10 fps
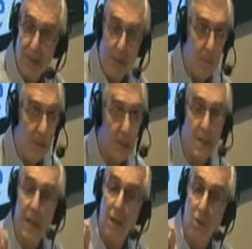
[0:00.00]
there because
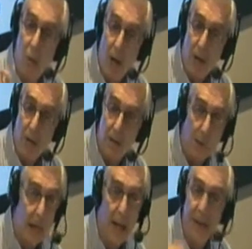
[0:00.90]
they can walk to
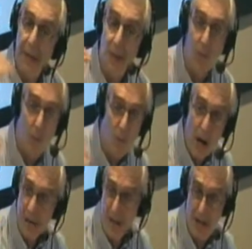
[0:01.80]
work and they don't
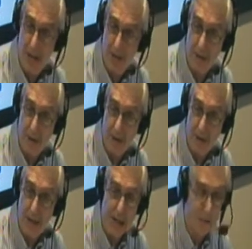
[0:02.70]
want to have a car
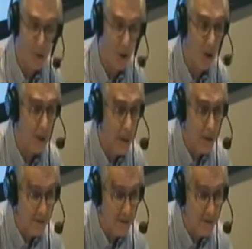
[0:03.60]
anymore. Are you